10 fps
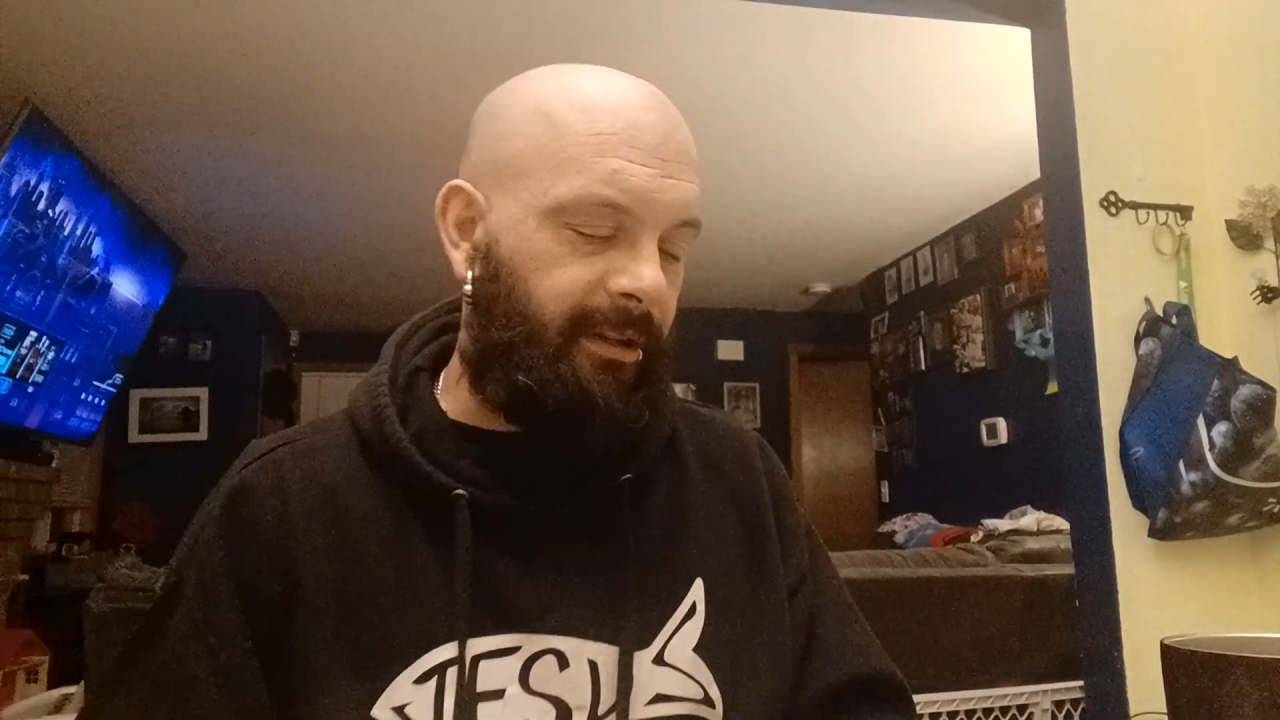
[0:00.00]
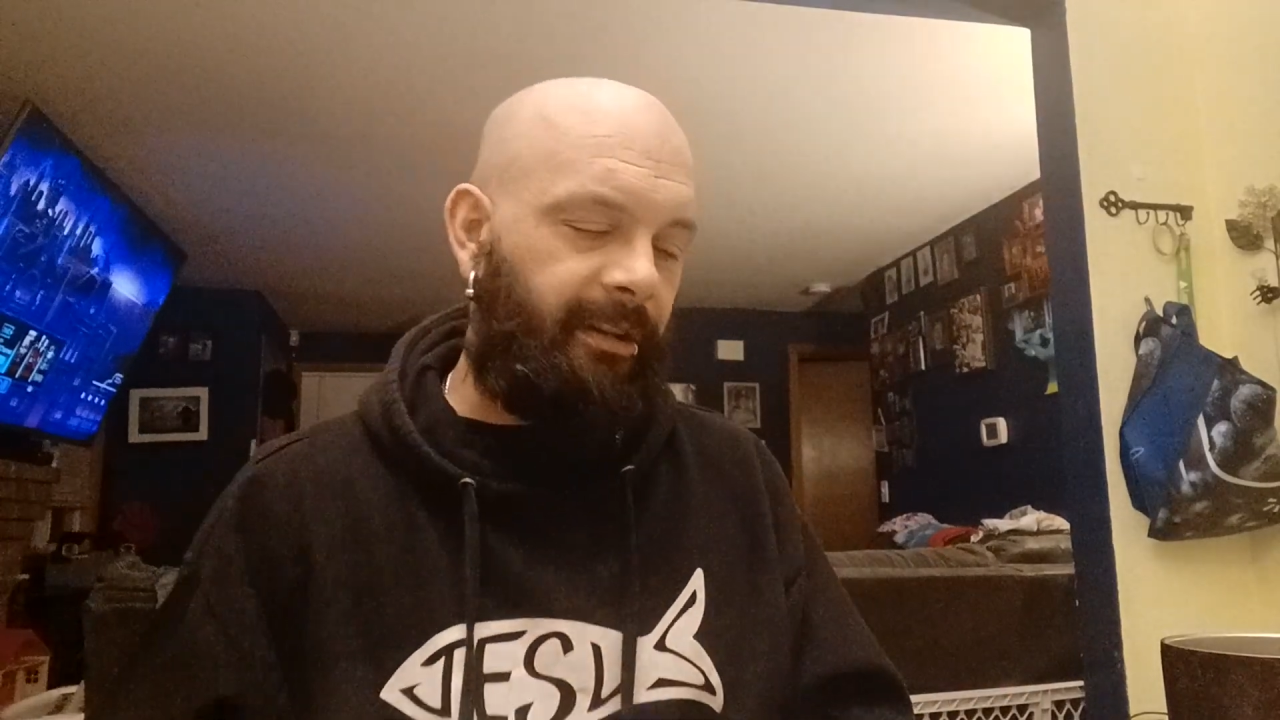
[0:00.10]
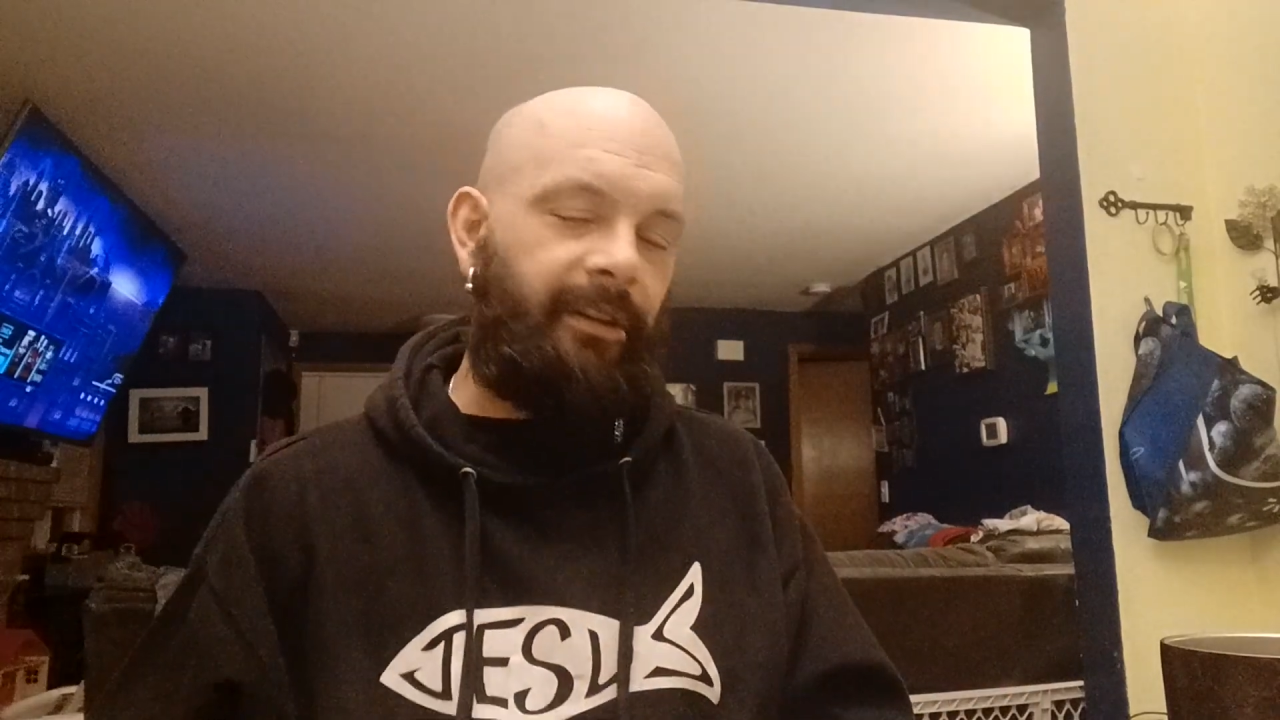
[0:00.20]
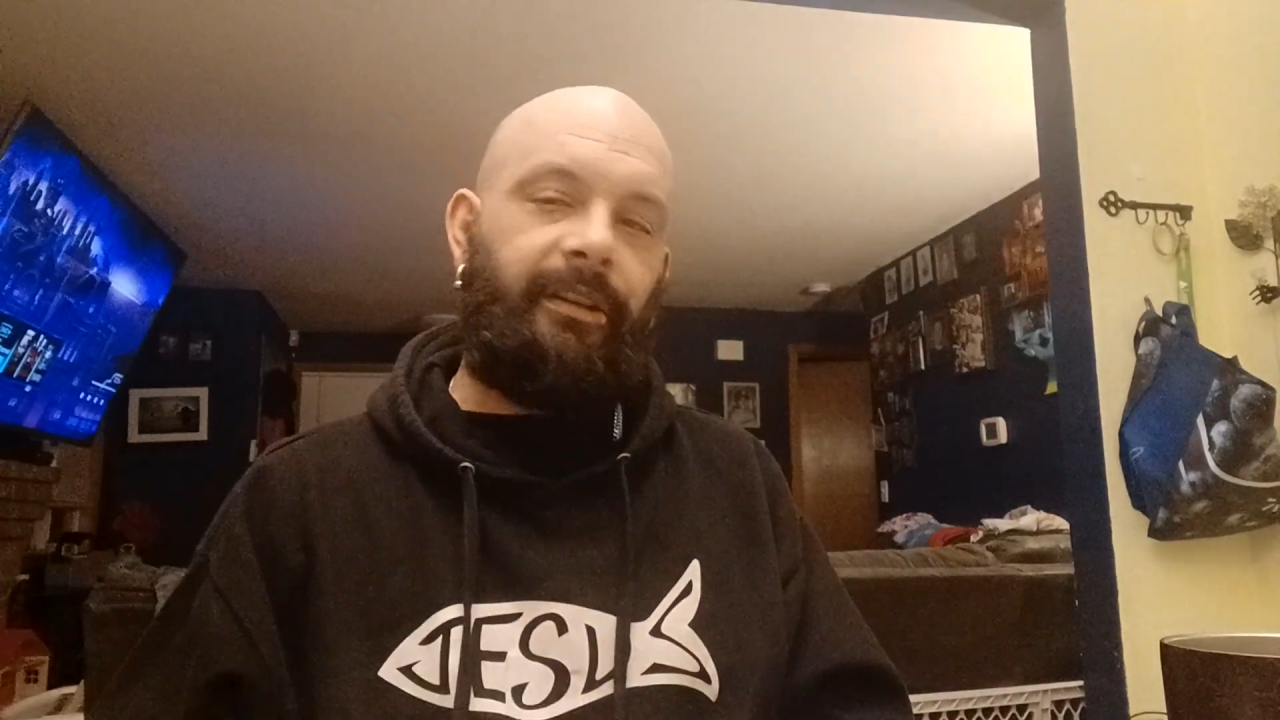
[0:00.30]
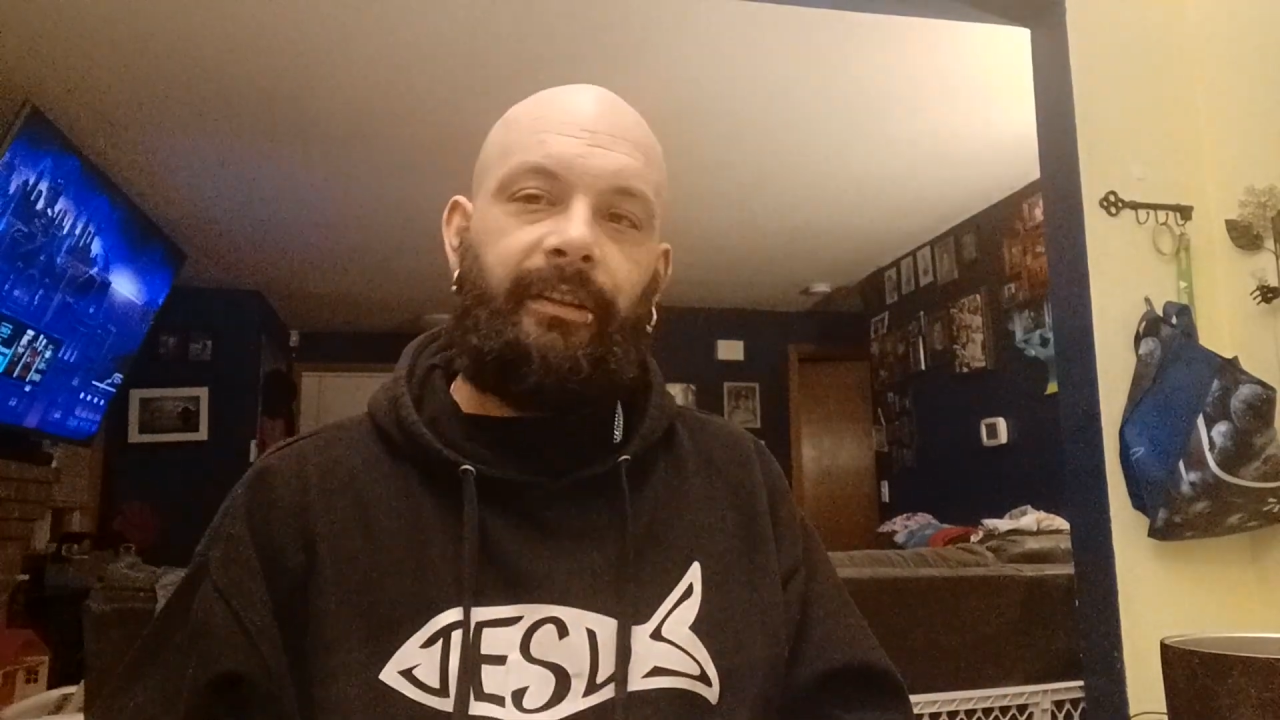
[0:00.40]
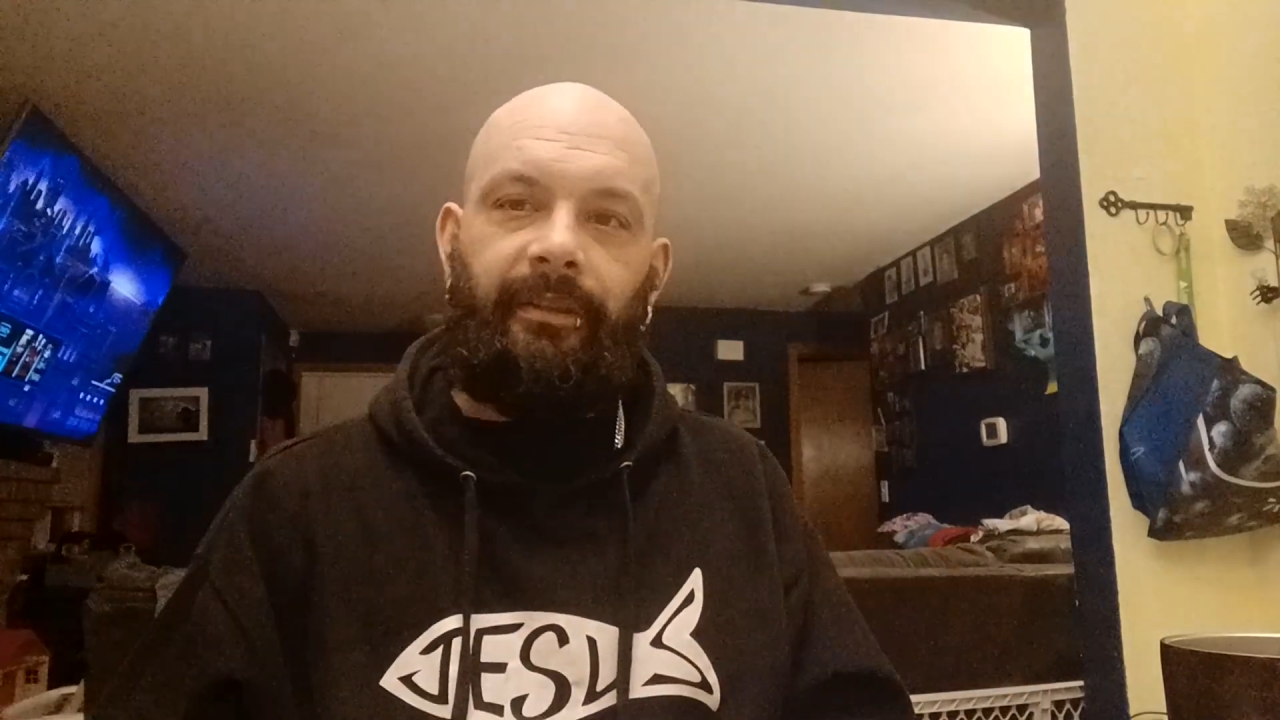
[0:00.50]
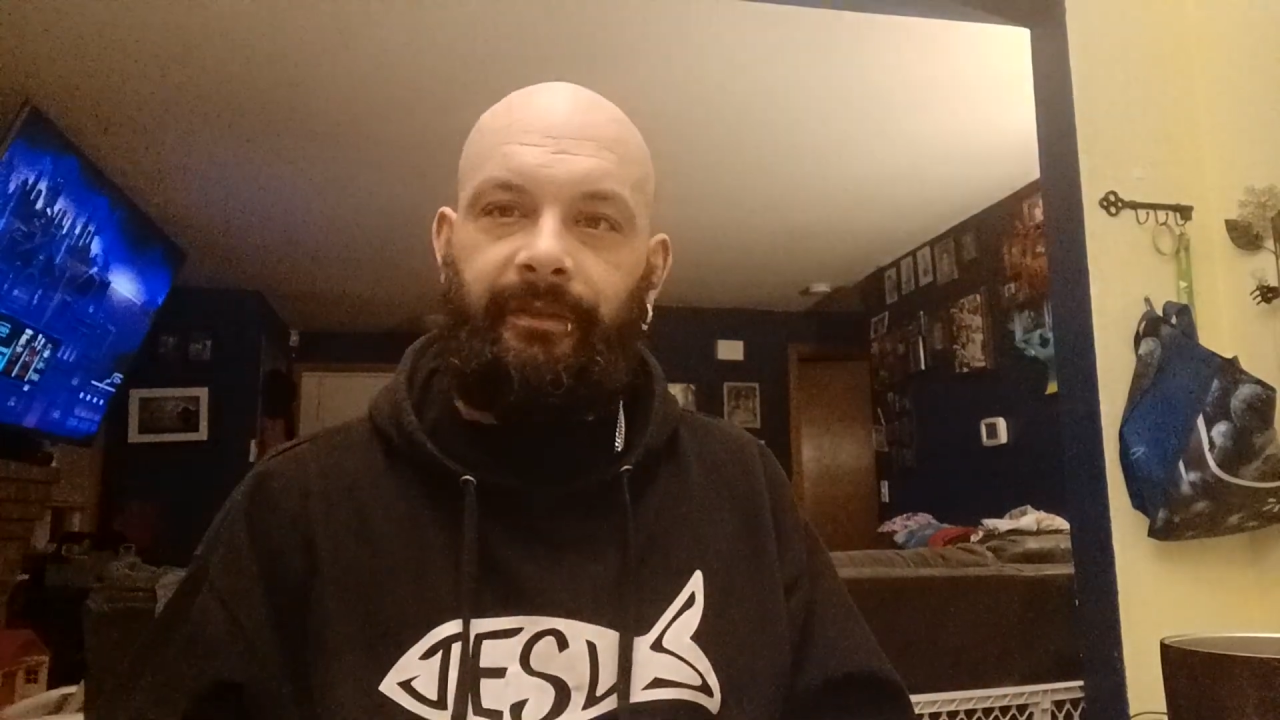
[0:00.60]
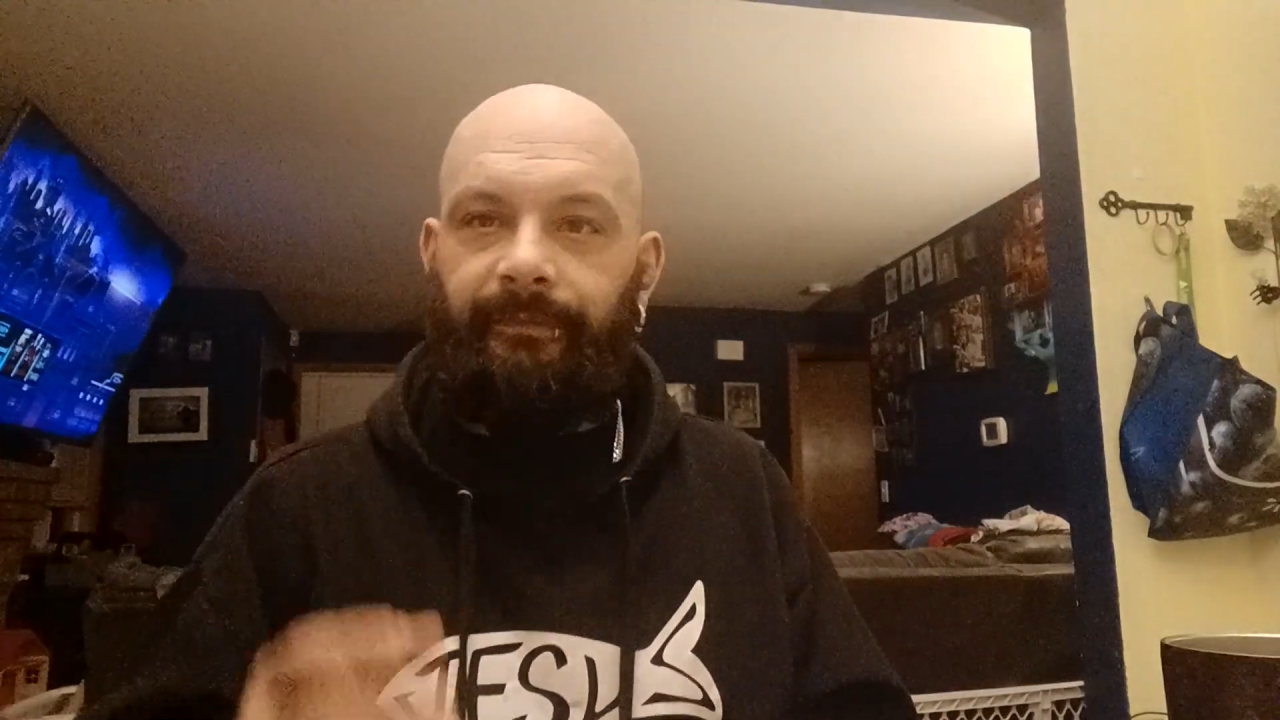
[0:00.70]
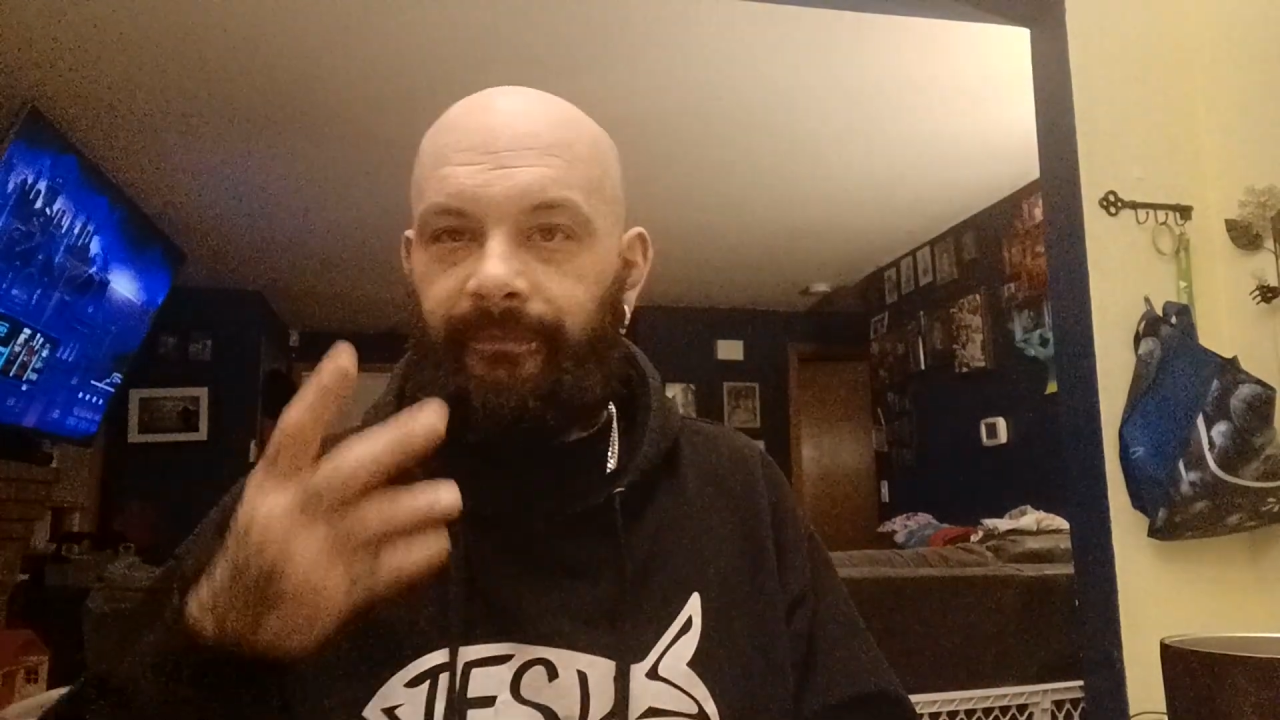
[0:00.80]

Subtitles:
to kind of get a